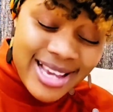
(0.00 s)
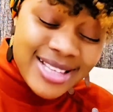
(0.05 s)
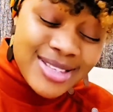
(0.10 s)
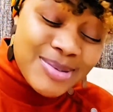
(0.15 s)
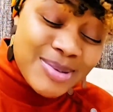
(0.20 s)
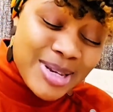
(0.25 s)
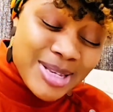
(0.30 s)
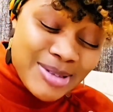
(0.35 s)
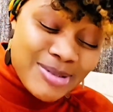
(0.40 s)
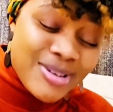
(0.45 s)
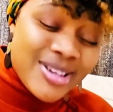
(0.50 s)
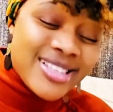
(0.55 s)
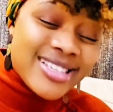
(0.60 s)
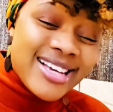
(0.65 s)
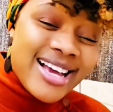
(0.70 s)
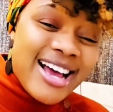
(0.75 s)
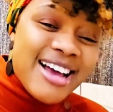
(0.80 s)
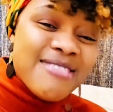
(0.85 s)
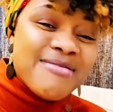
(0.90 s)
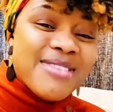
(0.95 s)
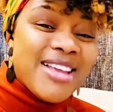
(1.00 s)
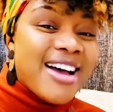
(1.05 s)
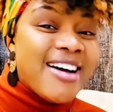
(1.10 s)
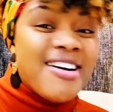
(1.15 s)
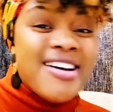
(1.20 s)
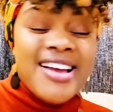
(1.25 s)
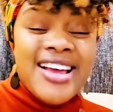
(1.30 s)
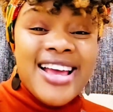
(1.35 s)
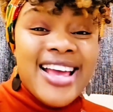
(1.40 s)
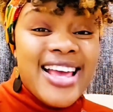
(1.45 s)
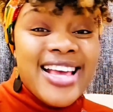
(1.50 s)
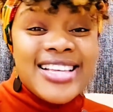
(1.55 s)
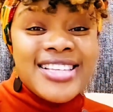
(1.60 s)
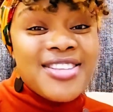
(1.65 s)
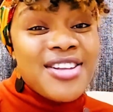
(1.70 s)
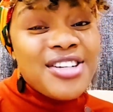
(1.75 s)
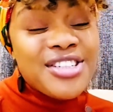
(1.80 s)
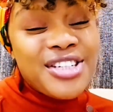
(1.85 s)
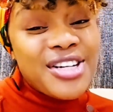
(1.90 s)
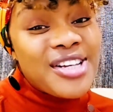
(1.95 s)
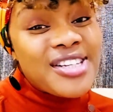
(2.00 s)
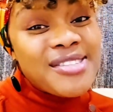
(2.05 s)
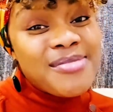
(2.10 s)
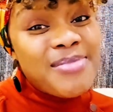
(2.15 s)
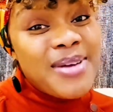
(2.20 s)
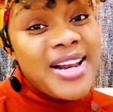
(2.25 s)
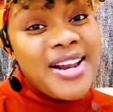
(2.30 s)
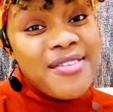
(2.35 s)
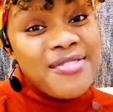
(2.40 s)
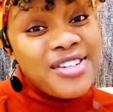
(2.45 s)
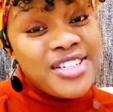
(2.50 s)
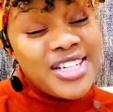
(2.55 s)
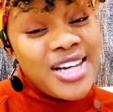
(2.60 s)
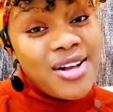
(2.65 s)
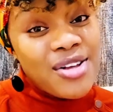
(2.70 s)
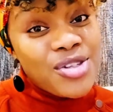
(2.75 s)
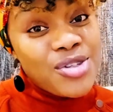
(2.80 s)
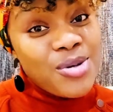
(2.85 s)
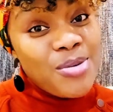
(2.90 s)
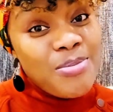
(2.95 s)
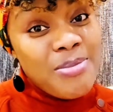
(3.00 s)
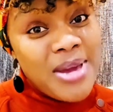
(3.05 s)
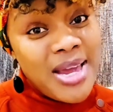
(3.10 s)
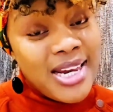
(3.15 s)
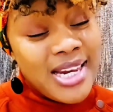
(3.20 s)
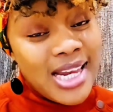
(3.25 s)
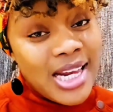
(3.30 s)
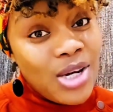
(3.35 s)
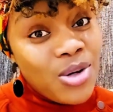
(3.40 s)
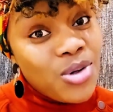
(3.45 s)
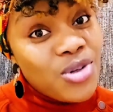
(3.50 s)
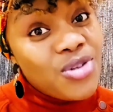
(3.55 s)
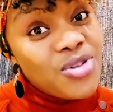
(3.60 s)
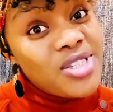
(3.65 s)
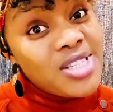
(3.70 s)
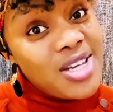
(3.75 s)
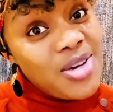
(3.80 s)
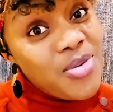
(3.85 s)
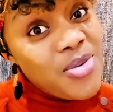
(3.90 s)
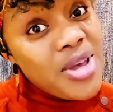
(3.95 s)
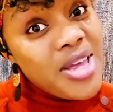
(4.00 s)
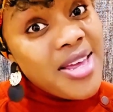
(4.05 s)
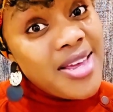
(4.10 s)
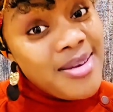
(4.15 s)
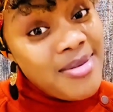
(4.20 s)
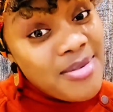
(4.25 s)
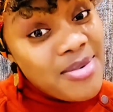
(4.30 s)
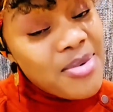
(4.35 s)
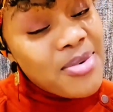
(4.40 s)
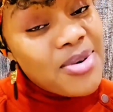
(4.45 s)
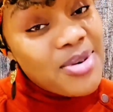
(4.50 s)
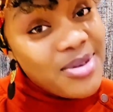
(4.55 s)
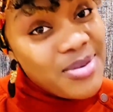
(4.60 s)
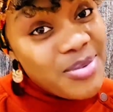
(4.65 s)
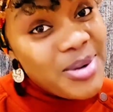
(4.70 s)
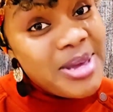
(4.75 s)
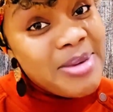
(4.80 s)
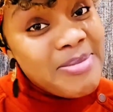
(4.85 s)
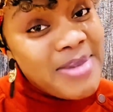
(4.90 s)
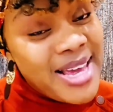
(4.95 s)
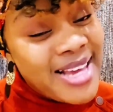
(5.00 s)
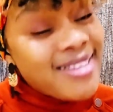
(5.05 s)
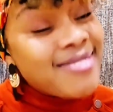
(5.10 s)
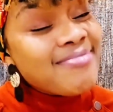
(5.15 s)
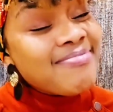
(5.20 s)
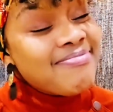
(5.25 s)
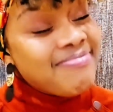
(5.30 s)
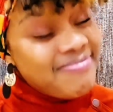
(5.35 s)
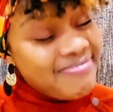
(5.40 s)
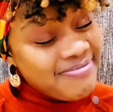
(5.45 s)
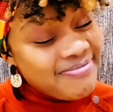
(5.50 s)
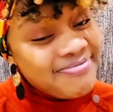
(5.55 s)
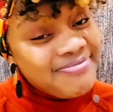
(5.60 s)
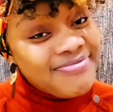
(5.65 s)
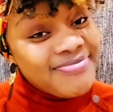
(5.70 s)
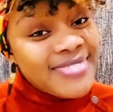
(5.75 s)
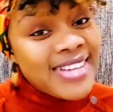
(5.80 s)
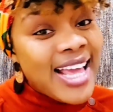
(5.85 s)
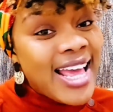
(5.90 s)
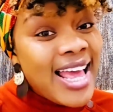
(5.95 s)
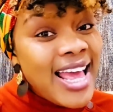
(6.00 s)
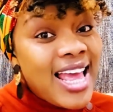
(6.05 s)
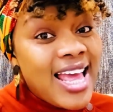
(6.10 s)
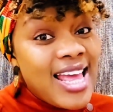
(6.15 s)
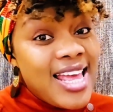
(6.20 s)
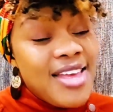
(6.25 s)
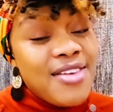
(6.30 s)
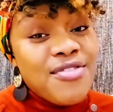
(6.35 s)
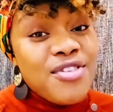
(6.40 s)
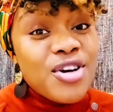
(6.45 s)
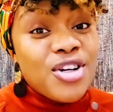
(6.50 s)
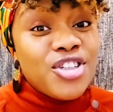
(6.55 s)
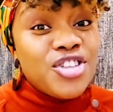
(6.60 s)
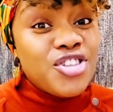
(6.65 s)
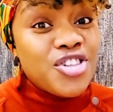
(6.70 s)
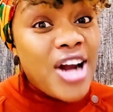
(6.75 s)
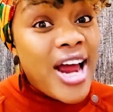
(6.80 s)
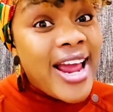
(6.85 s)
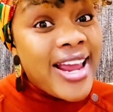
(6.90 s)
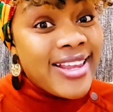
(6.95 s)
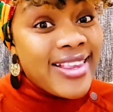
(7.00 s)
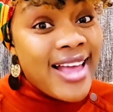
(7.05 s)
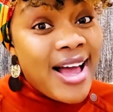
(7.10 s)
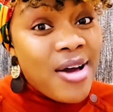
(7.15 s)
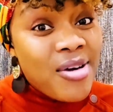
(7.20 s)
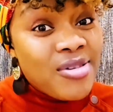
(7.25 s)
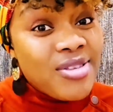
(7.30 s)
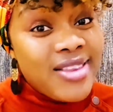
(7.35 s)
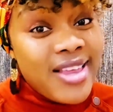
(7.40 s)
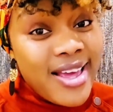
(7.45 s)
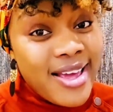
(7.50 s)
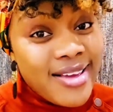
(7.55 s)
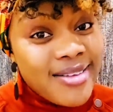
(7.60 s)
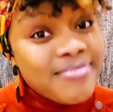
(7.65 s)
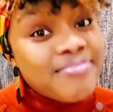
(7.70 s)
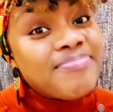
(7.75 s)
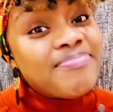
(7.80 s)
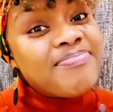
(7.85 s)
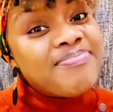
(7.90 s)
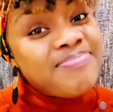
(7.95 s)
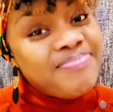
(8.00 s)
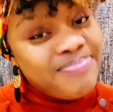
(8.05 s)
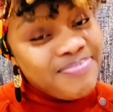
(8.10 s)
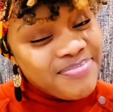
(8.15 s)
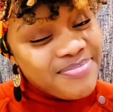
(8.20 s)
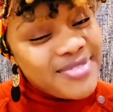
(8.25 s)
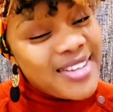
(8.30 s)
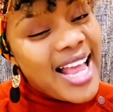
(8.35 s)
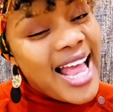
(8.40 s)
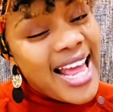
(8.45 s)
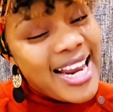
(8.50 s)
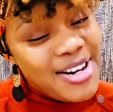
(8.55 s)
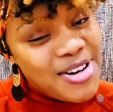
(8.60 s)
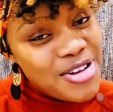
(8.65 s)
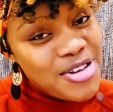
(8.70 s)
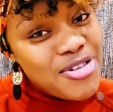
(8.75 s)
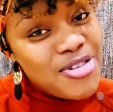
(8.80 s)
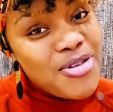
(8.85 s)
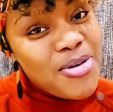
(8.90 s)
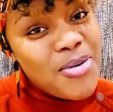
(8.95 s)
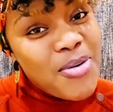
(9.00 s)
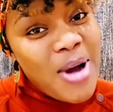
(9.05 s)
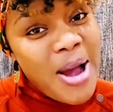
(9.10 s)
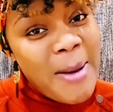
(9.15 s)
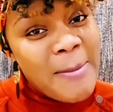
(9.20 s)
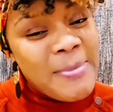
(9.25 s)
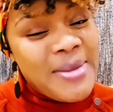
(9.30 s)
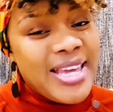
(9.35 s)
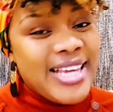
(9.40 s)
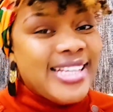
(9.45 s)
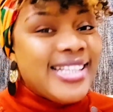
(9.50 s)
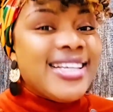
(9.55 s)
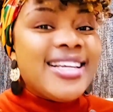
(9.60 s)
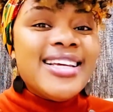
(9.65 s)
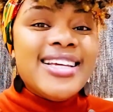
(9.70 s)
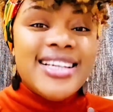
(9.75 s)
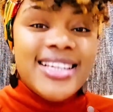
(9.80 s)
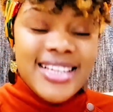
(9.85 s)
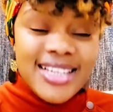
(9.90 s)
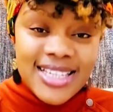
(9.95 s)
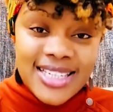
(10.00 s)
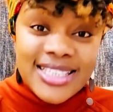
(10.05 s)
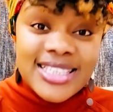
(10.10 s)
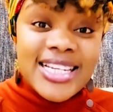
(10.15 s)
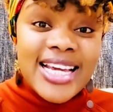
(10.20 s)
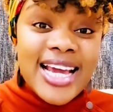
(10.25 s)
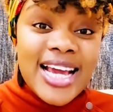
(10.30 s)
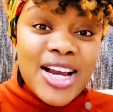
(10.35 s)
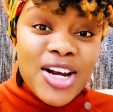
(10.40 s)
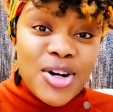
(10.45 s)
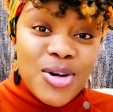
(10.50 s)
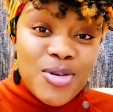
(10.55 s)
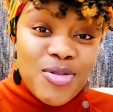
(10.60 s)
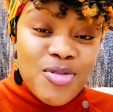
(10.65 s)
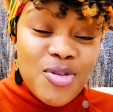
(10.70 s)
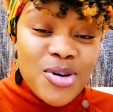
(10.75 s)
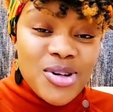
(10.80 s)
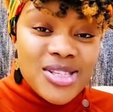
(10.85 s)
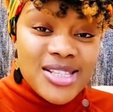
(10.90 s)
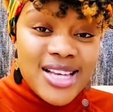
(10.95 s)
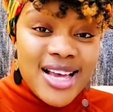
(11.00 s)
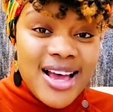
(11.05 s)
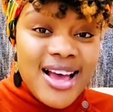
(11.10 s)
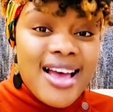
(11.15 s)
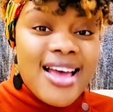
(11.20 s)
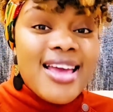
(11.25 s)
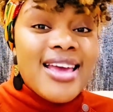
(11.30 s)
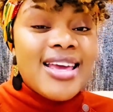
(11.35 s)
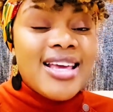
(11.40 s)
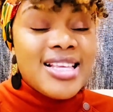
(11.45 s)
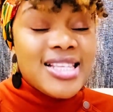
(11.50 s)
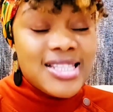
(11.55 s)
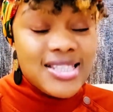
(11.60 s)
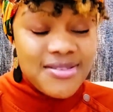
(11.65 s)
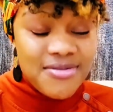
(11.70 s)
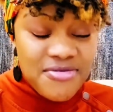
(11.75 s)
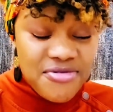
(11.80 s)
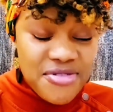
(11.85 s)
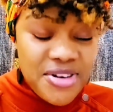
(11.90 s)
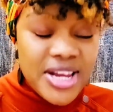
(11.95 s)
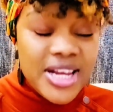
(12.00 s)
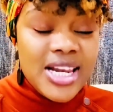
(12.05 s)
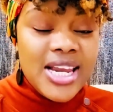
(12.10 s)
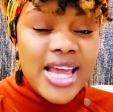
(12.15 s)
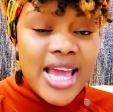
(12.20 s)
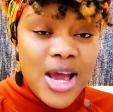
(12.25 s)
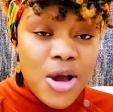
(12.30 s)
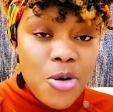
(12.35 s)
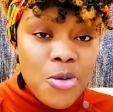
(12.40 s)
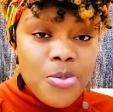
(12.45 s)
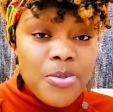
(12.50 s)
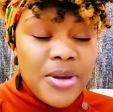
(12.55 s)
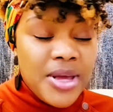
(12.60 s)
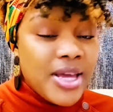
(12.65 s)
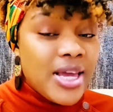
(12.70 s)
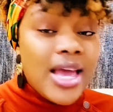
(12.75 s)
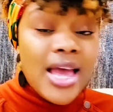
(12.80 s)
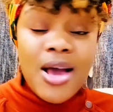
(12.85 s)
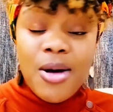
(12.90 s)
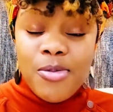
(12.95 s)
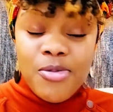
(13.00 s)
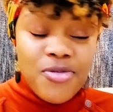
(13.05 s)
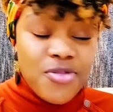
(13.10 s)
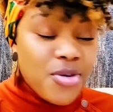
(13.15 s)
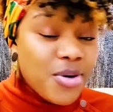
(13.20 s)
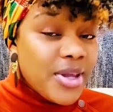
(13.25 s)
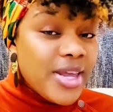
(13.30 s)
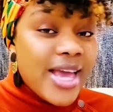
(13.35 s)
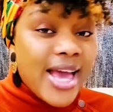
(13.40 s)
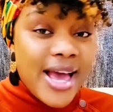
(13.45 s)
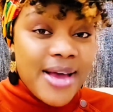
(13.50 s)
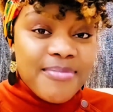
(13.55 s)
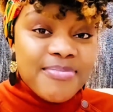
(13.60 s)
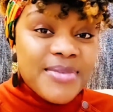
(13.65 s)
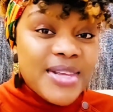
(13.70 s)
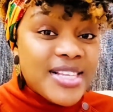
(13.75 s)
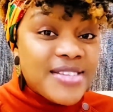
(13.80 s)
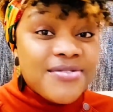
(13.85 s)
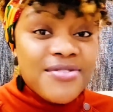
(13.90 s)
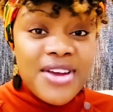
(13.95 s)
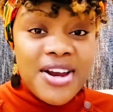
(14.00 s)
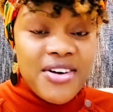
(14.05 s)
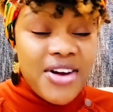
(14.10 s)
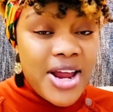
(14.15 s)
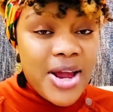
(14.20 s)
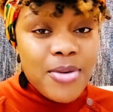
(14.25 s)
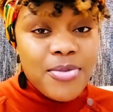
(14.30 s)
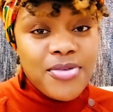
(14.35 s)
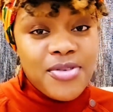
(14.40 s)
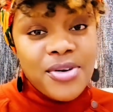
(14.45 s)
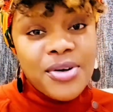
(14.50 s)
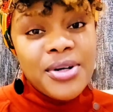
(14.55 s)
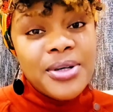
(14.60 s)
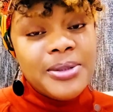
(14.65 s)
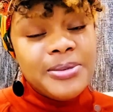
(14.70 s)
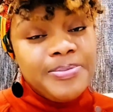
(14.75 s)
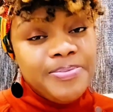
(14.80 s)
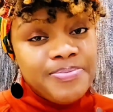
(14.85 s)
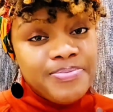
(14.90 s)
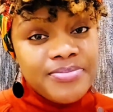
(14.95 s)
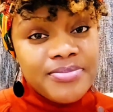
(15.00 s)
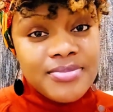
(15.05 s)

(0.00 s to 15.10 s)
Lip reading: wait, calm down. It's not just beneficial to men alone. You see, women, if you're dry down there, I know you know what I mean. Take clove water. It's really helpful. Yeah, it's very helpful.